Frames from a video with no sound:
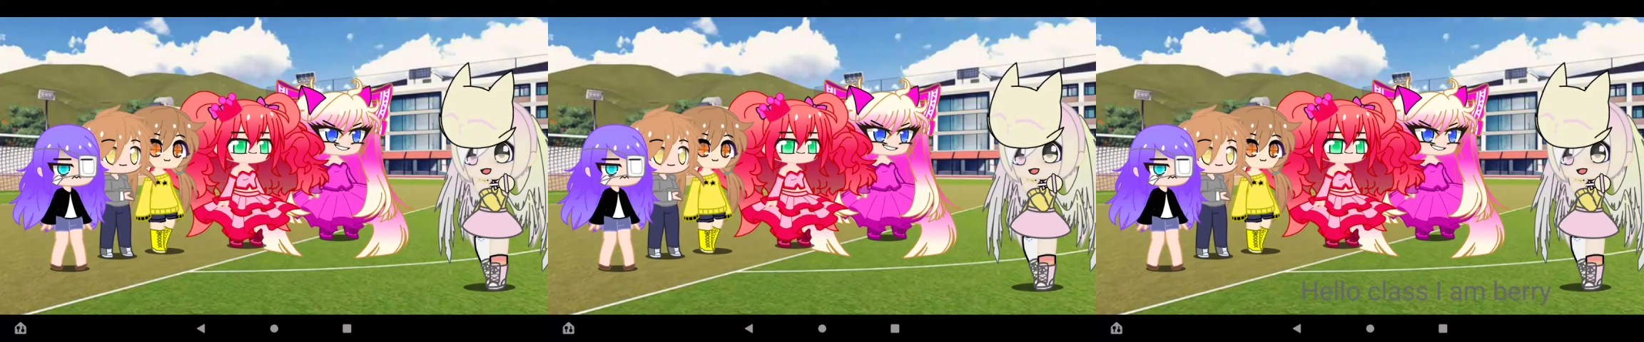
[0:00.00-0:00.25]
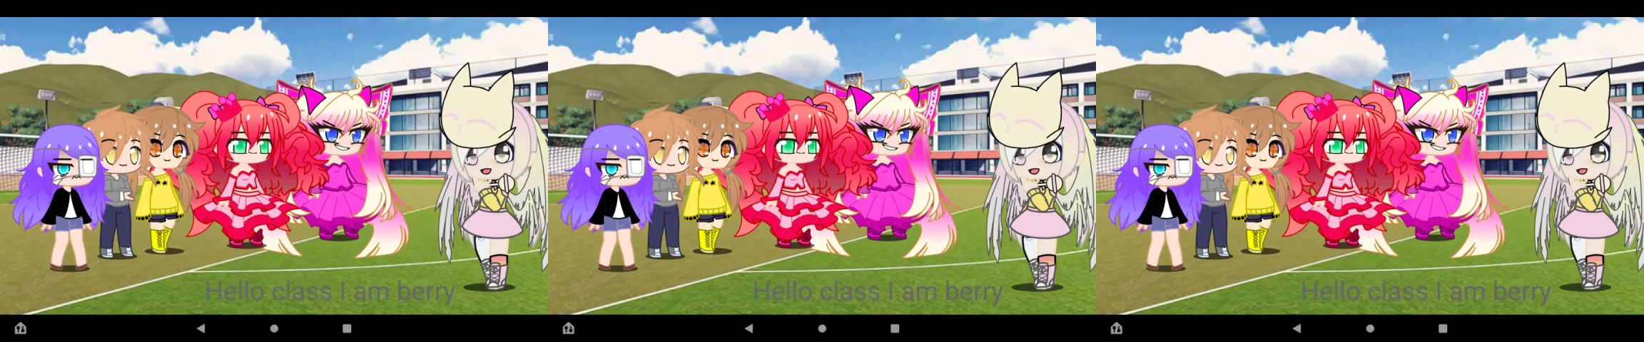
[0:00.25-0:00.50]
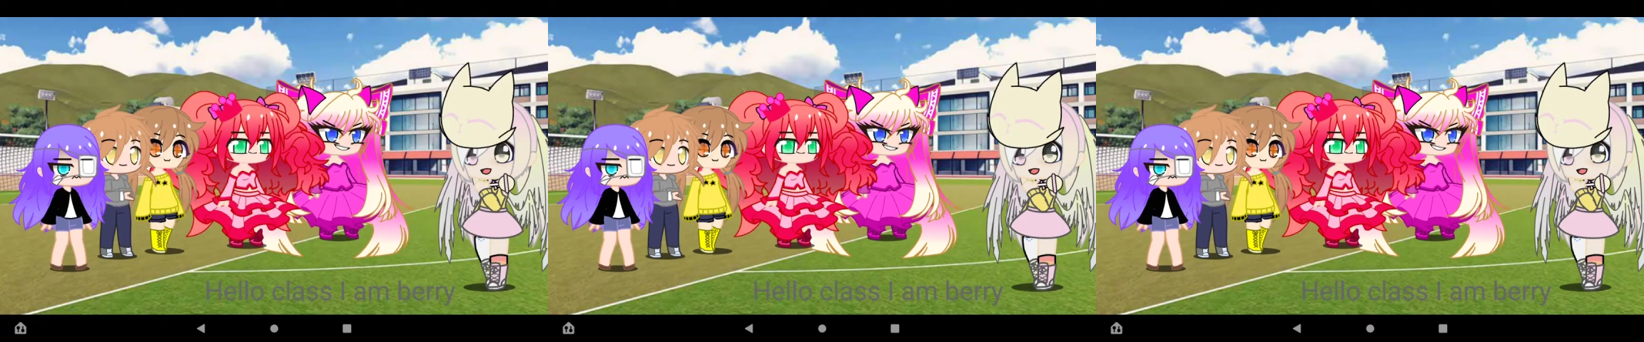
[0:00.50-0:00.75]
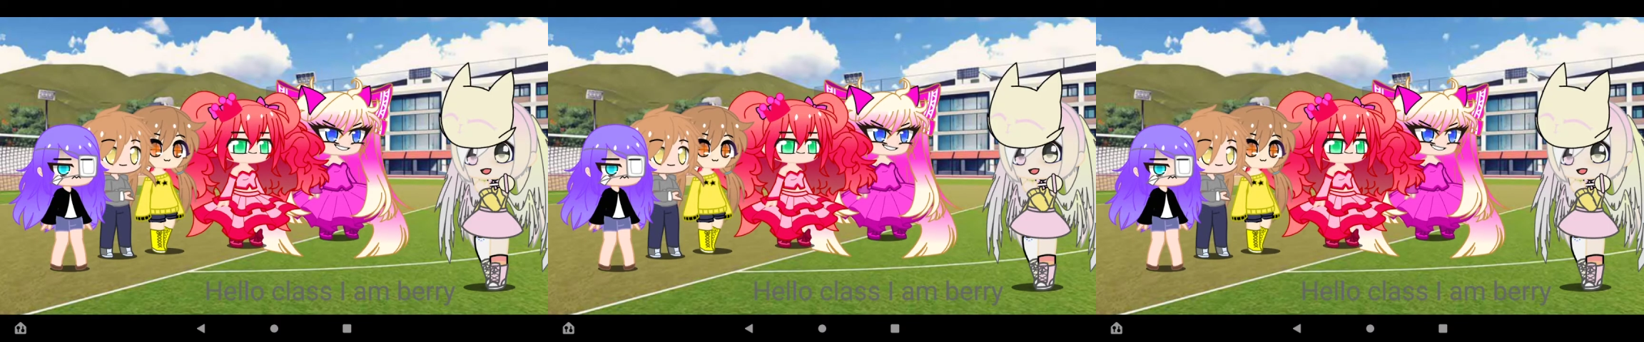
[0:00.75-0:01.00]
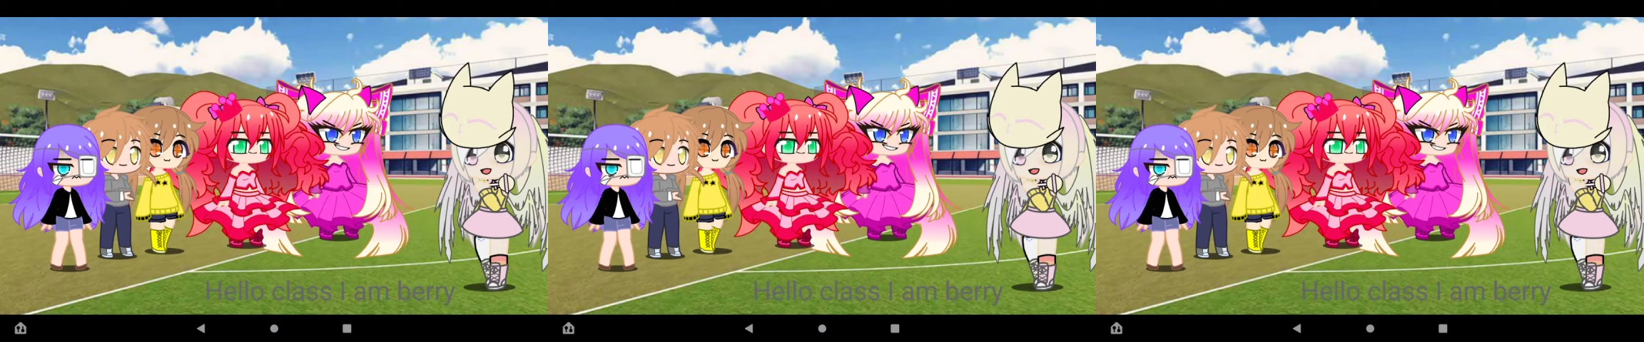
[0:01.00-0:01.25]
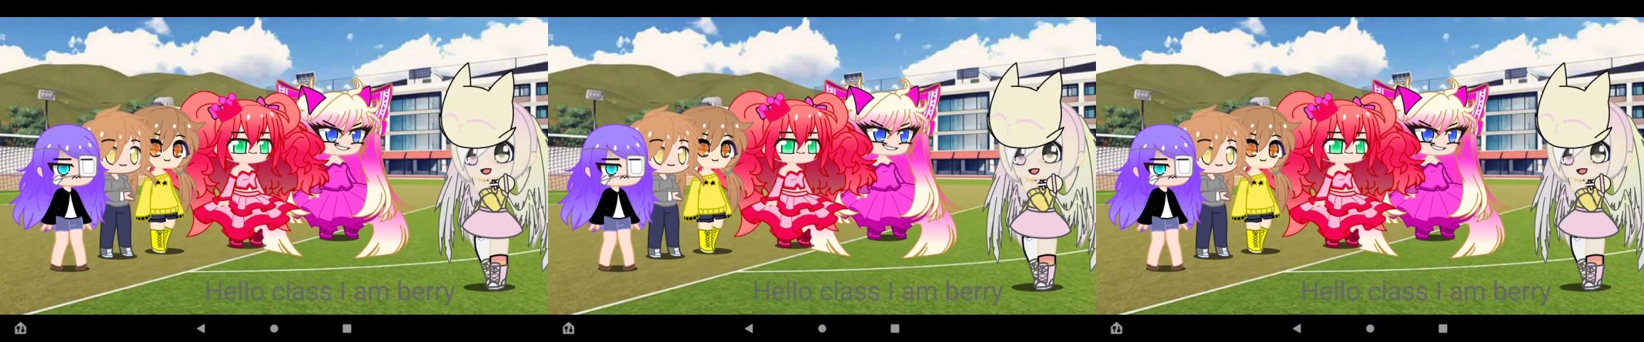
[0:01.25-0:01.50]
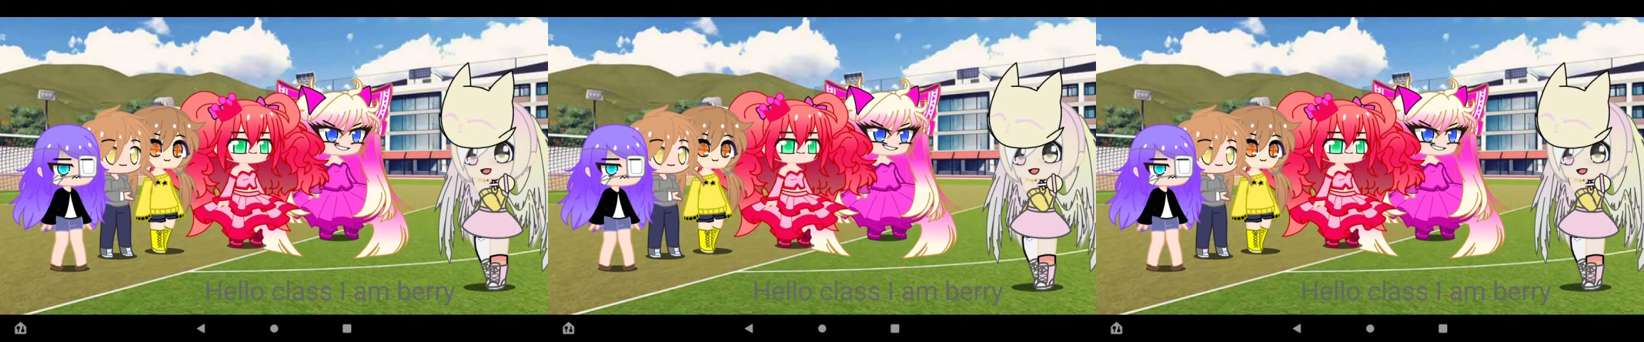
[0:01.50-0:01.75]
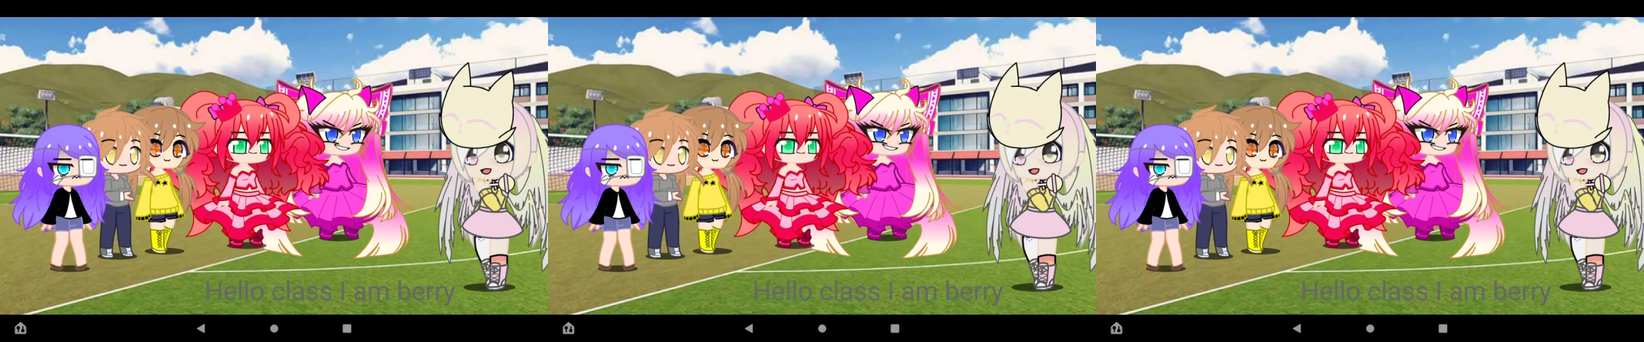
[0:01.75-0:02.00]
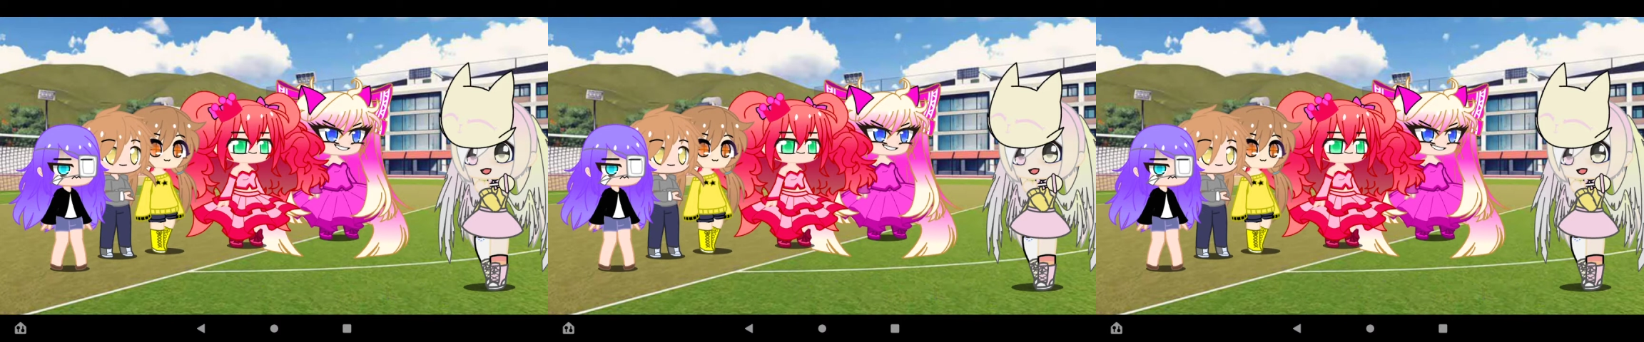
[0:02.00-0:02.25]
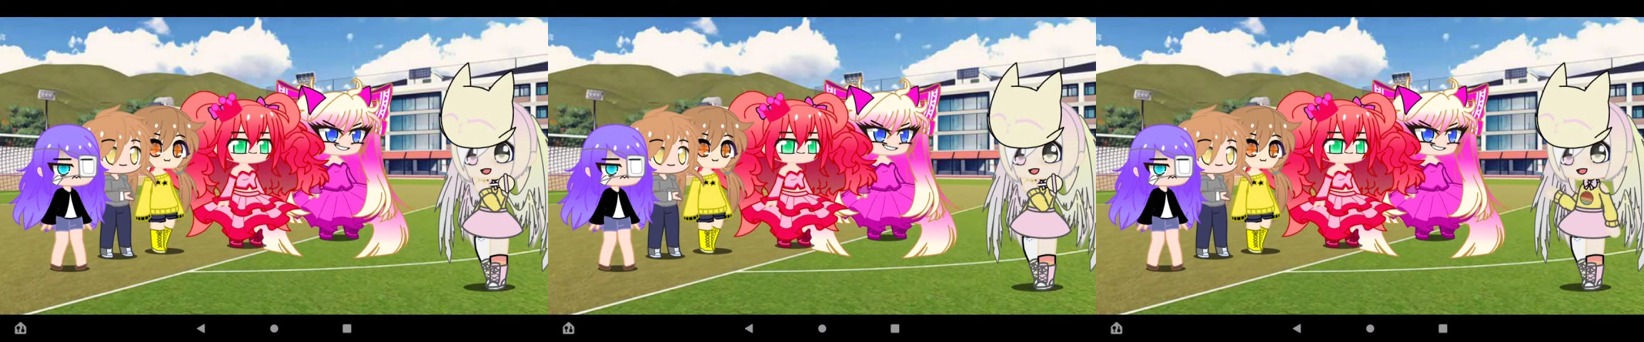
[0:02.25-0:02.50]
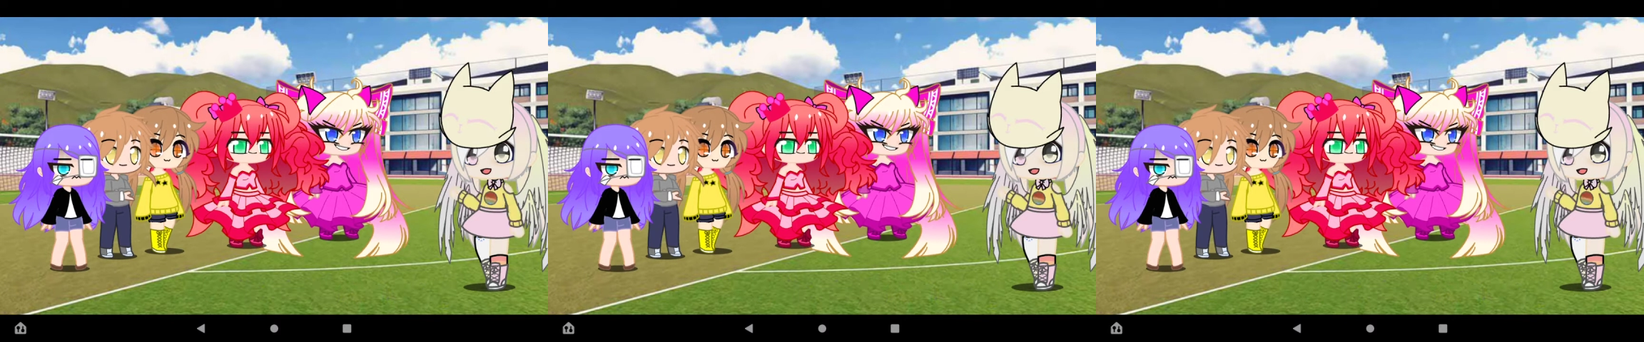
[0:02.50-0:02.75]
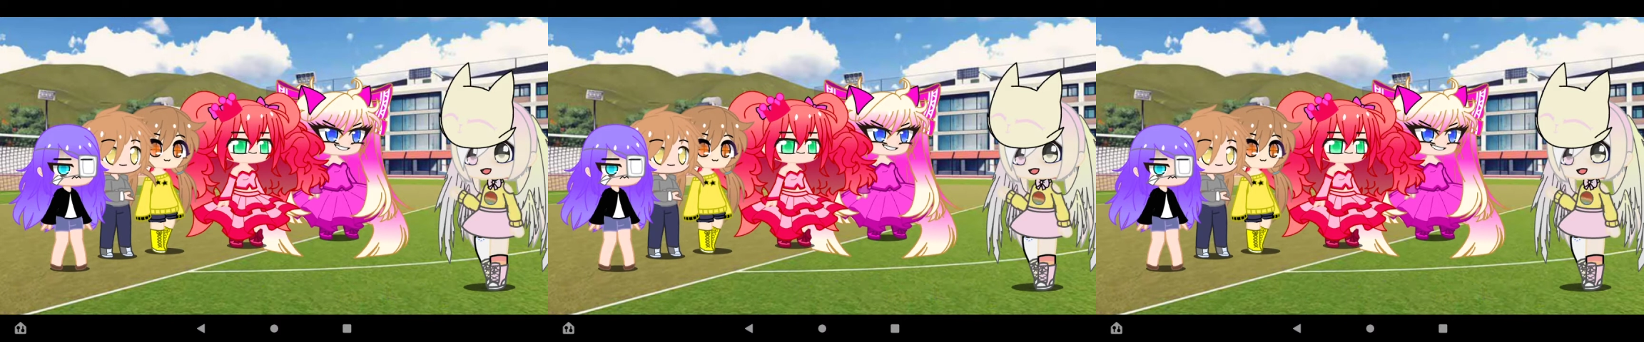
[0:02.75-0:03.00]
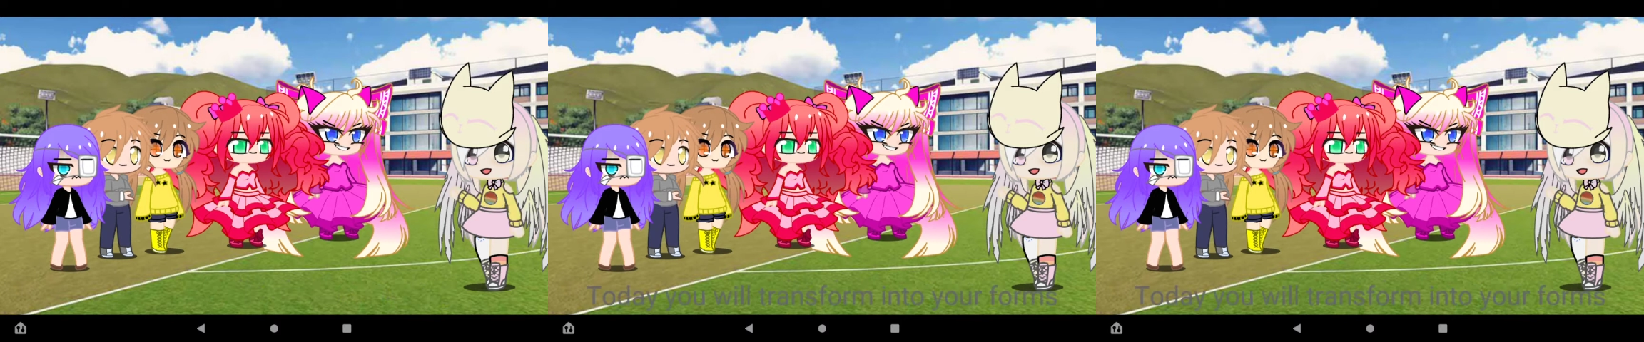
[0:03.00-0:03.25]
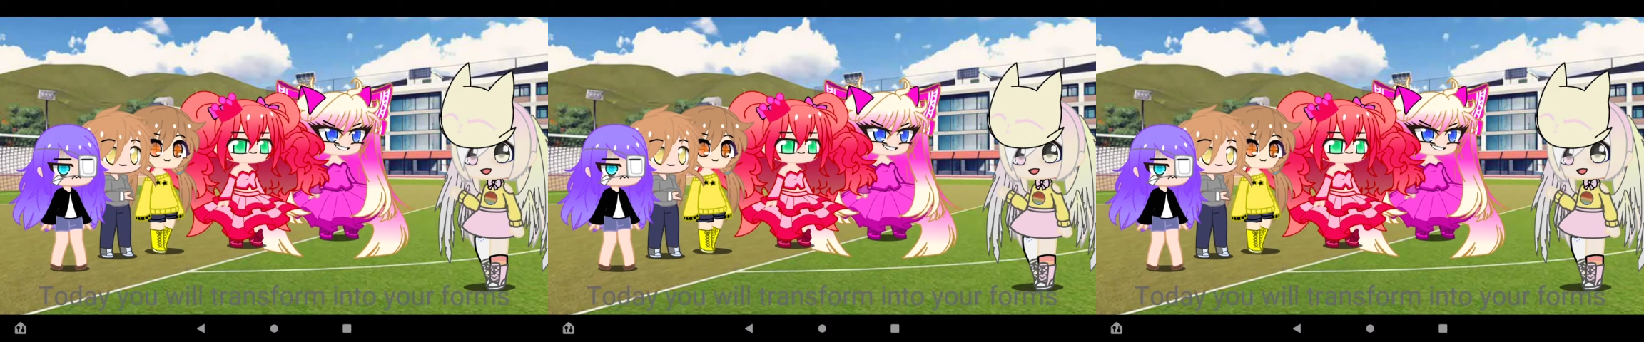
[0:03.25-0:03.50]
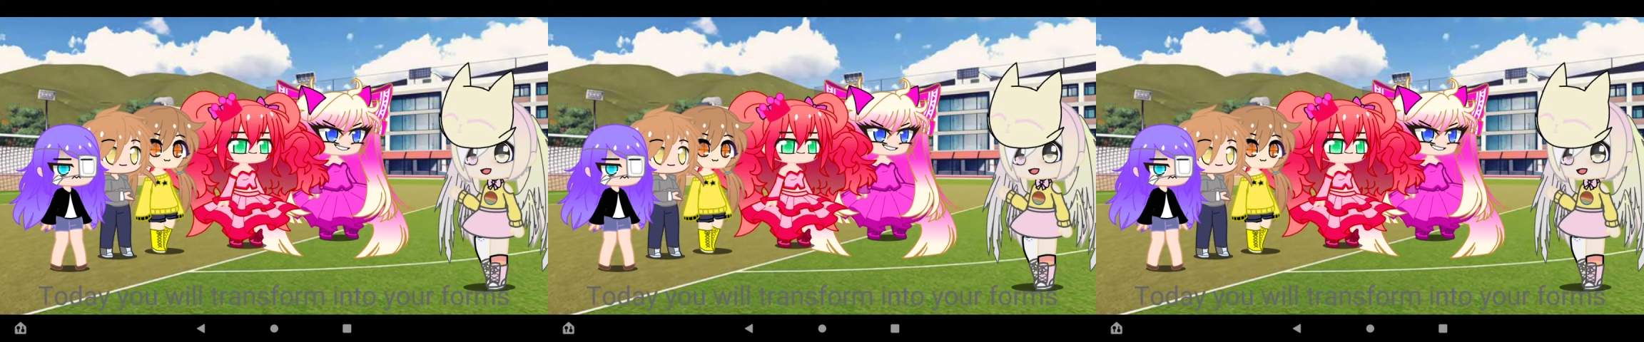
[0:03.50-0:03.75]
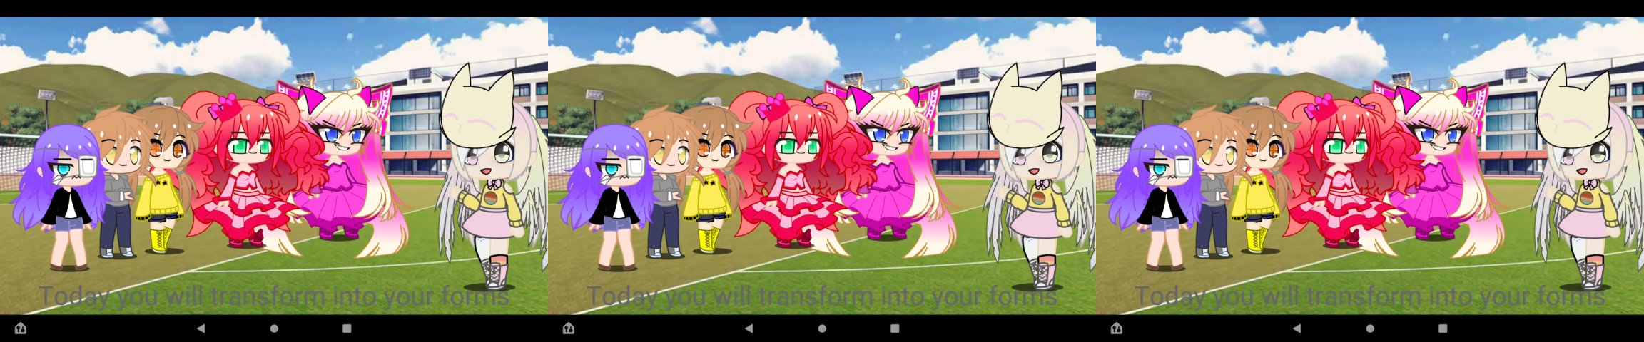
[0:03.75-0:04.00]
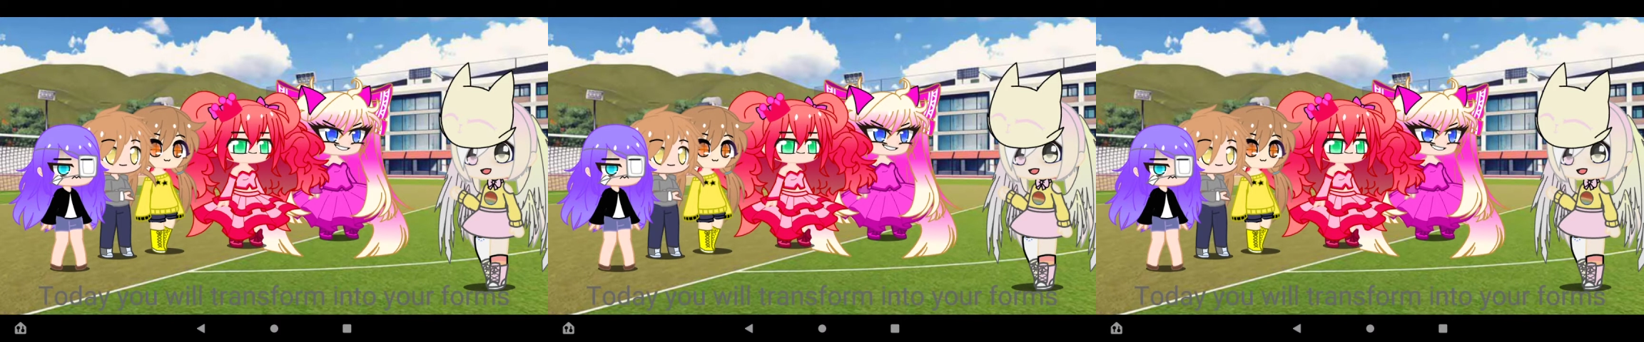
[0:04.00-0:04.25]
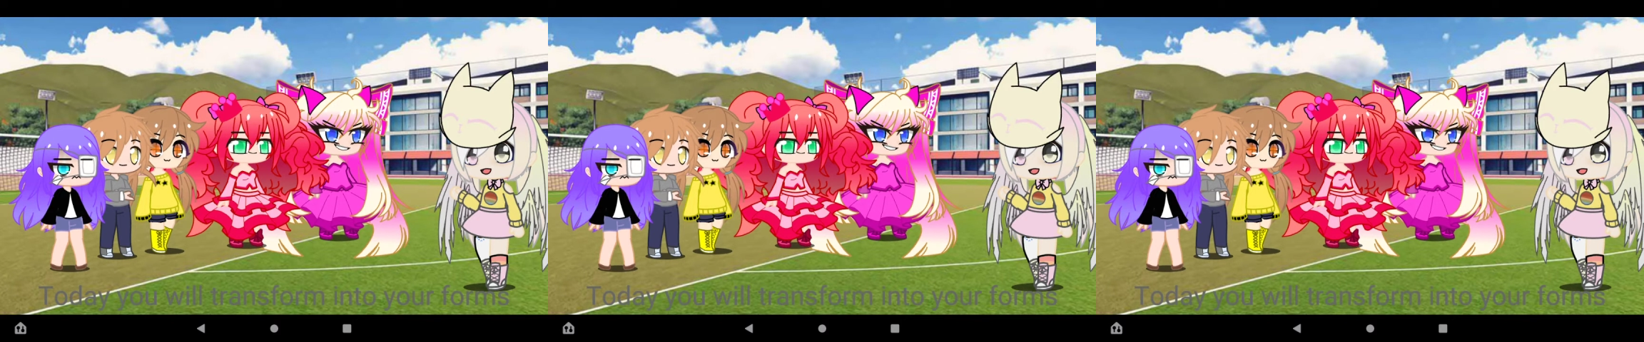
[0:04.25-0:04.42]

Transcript: No face is visible, so there are no lips to read.